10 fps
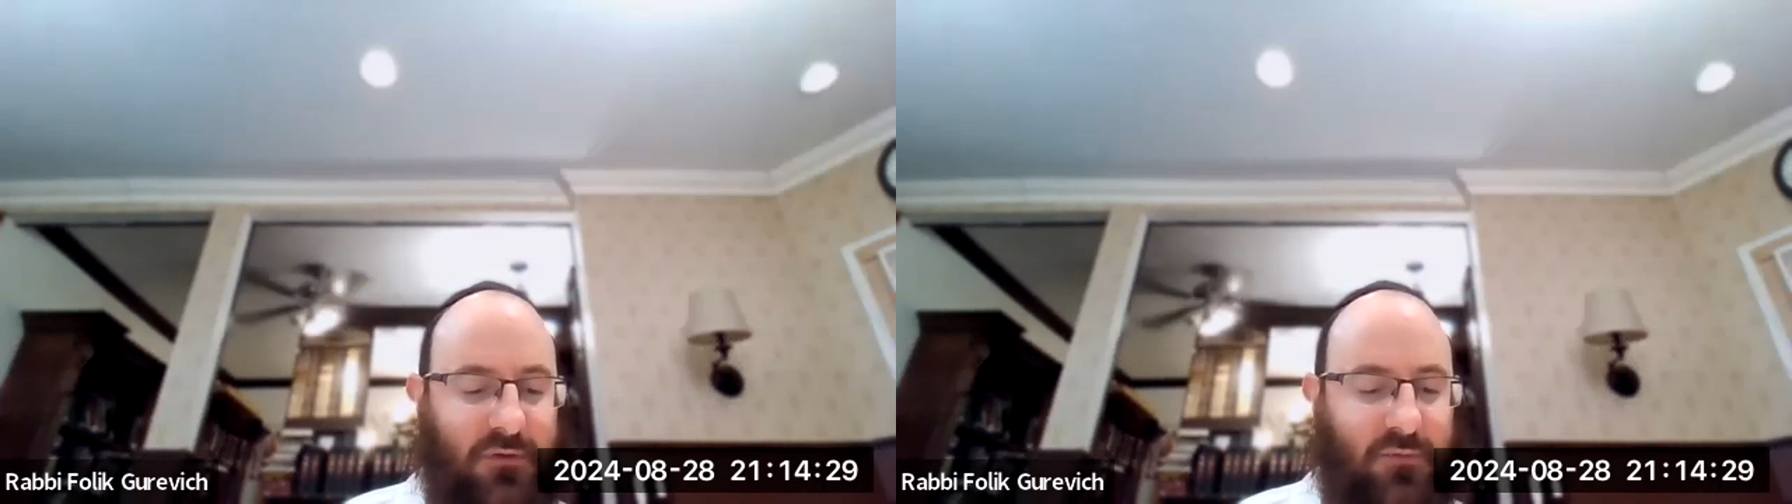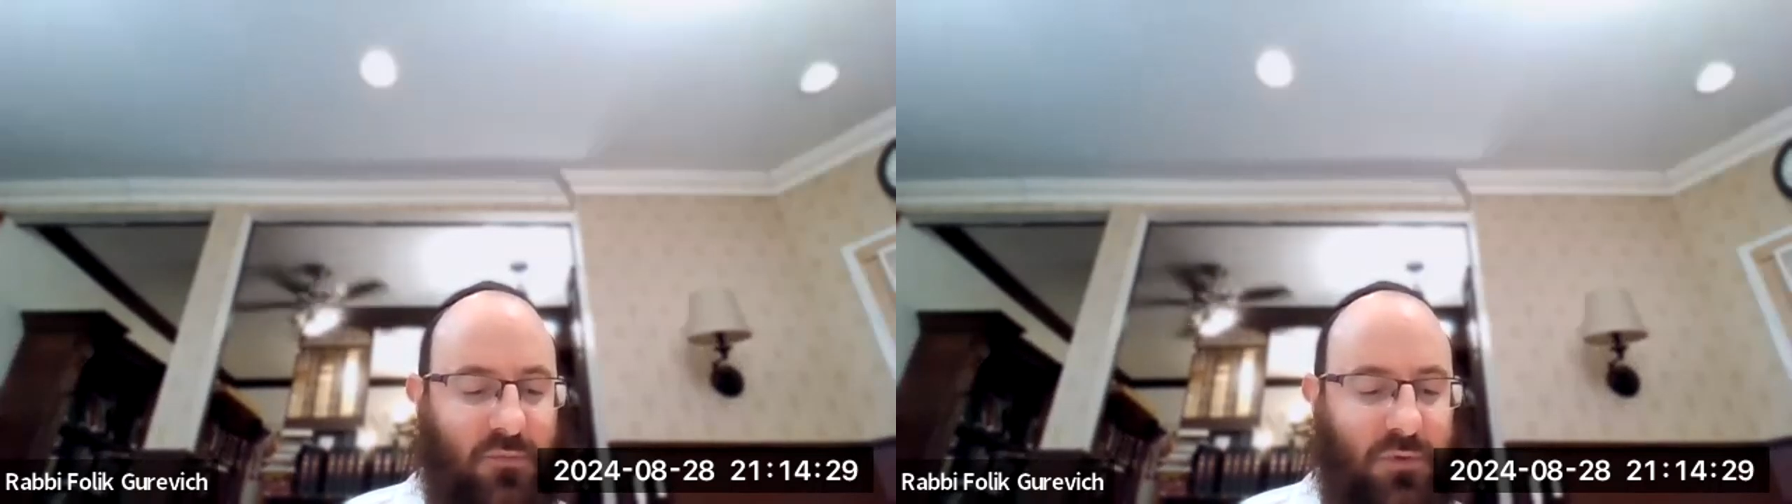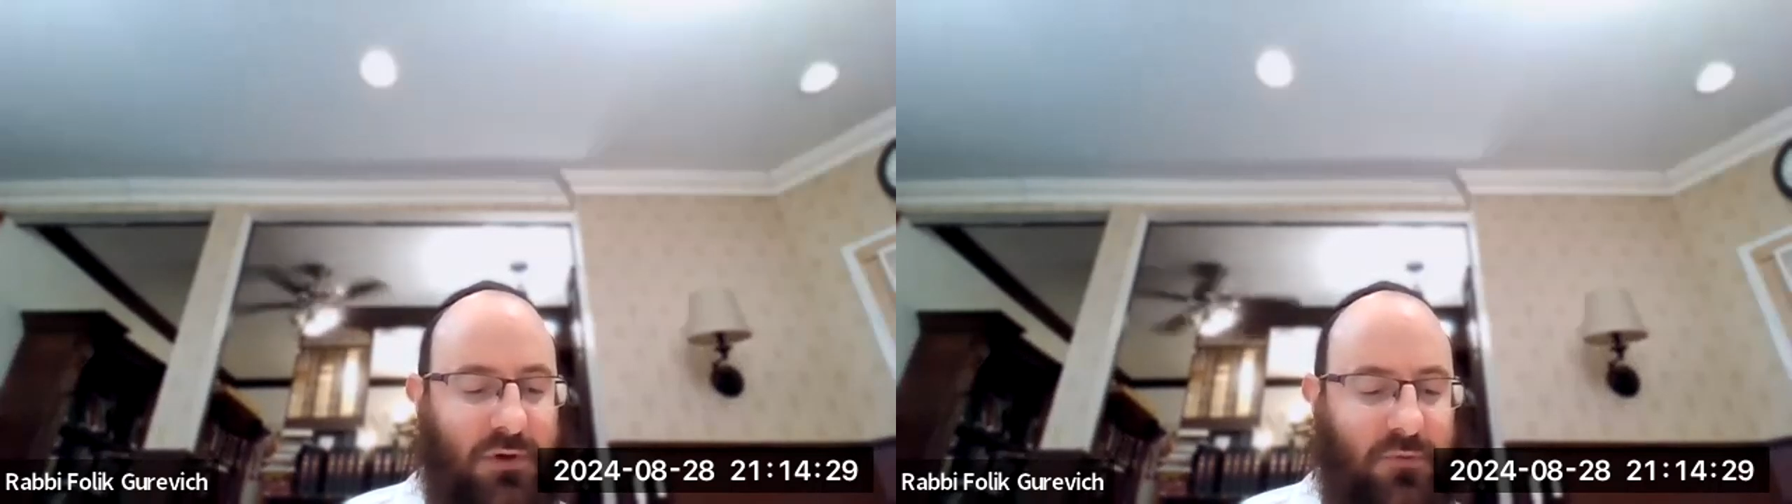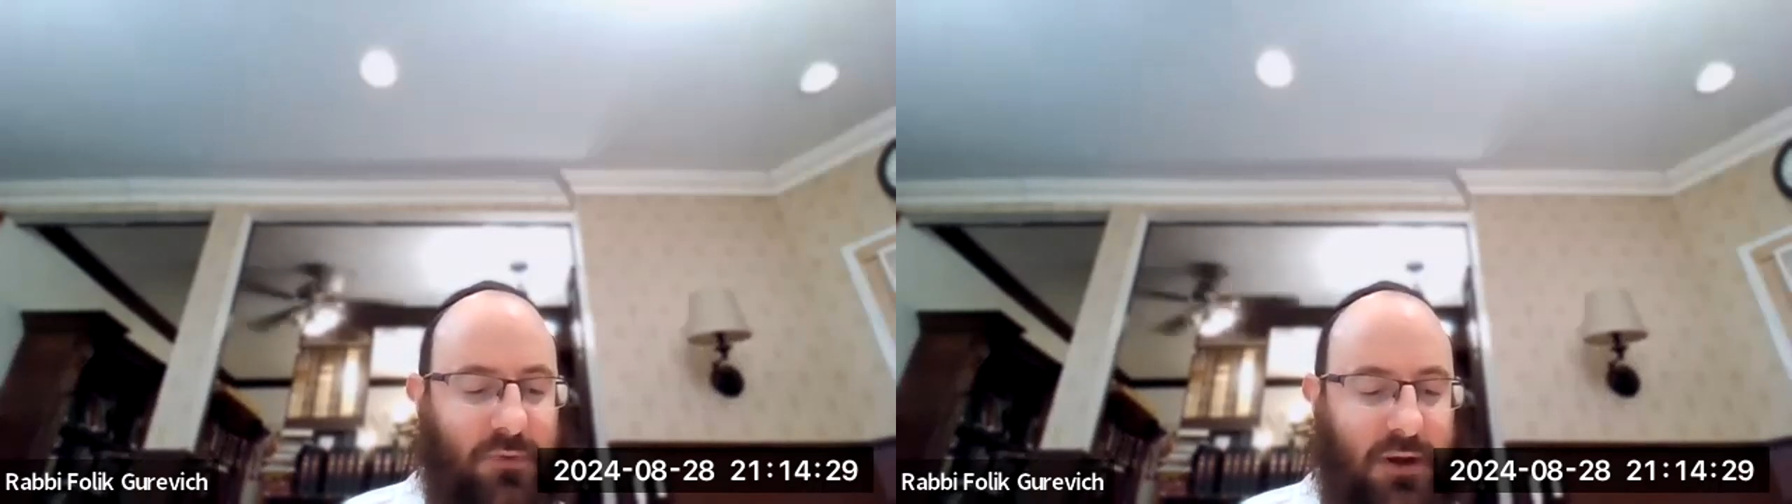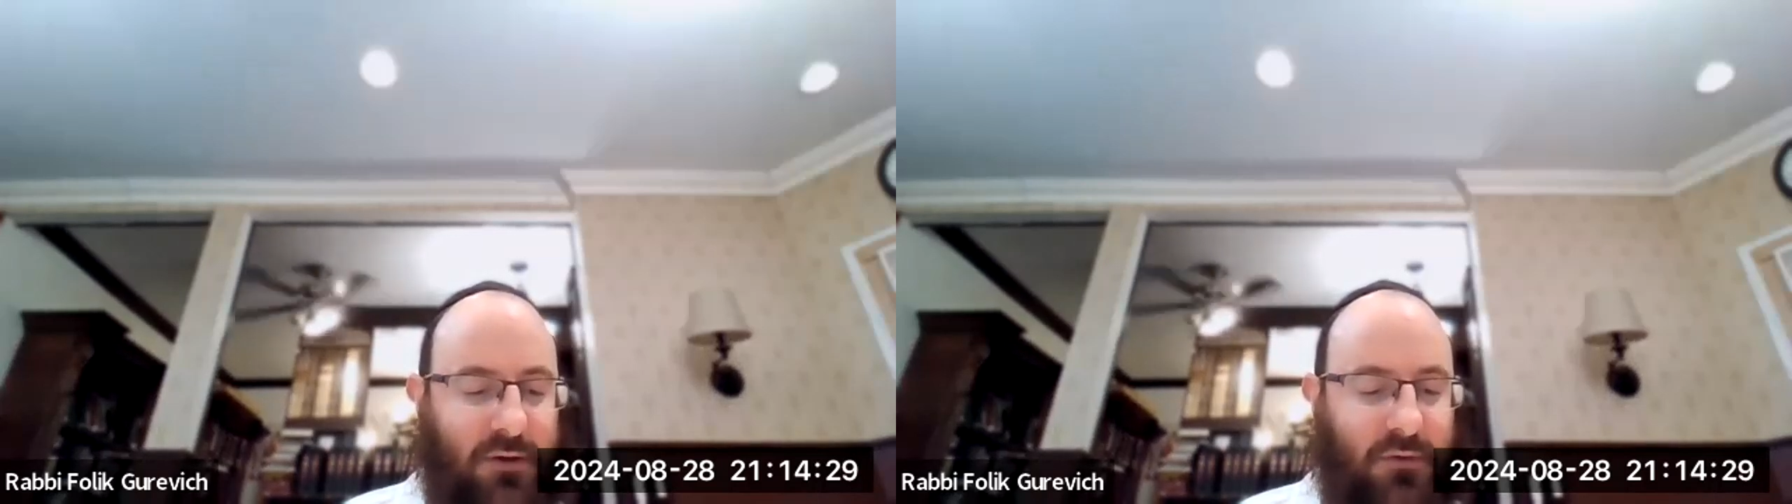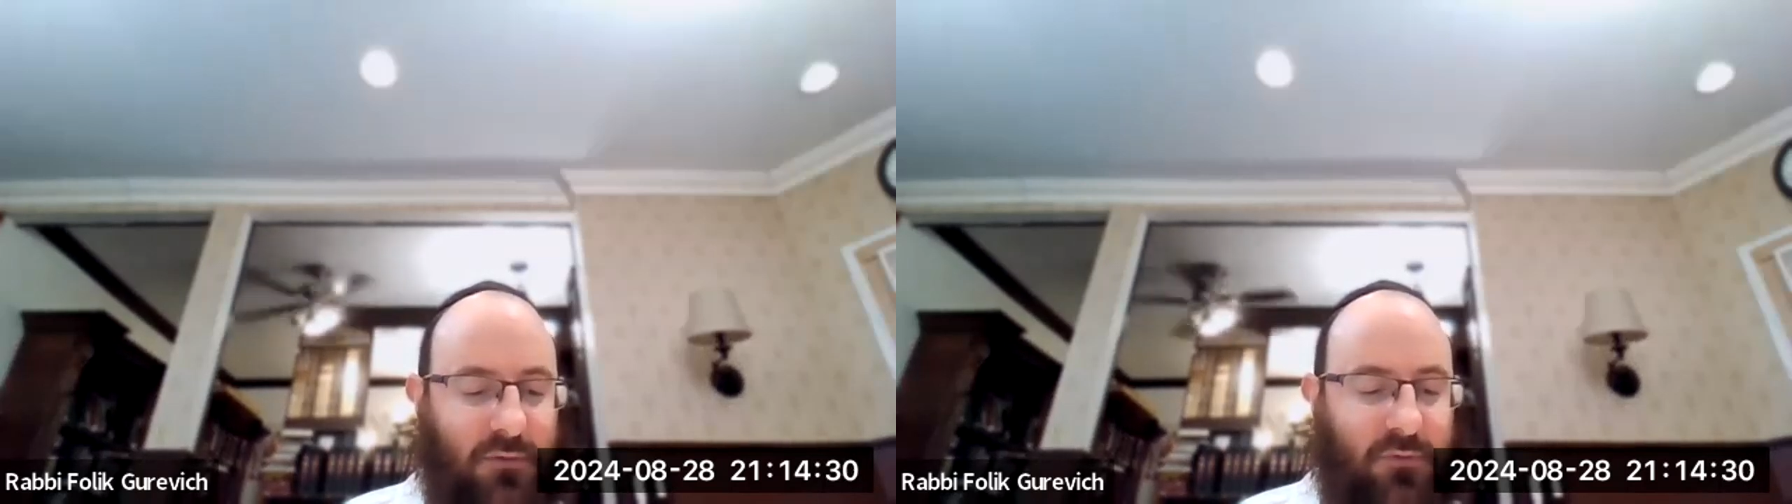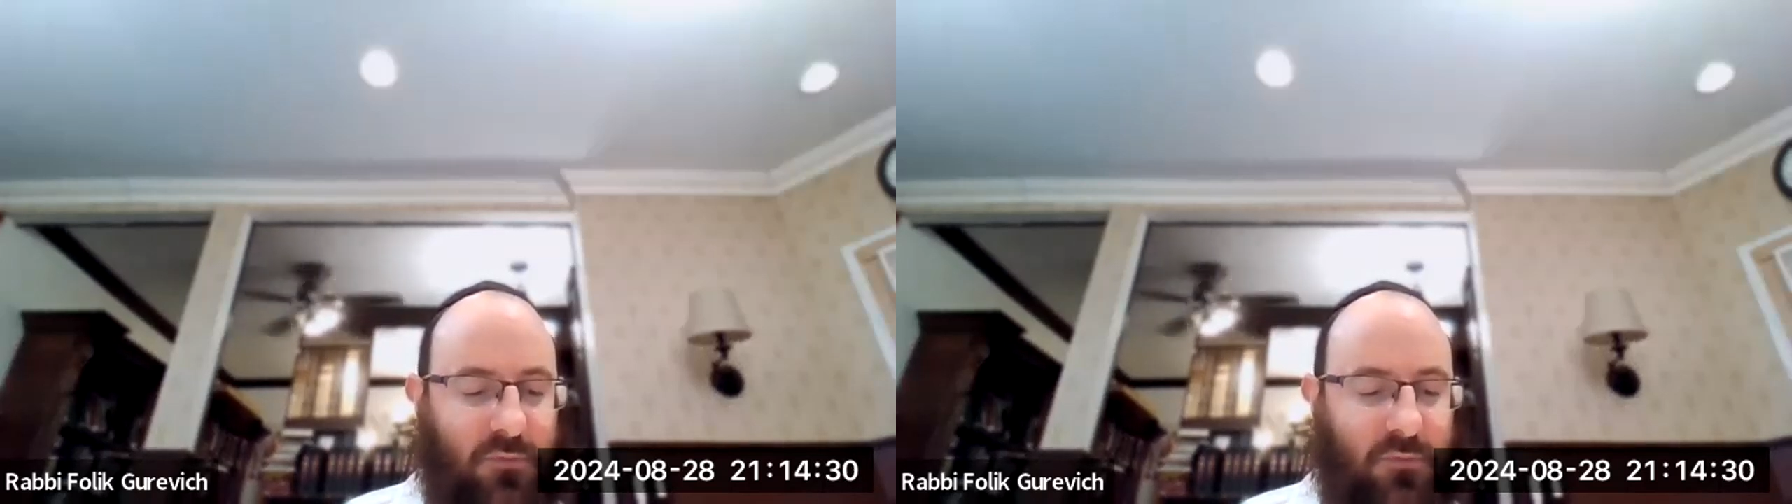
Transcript: is recreating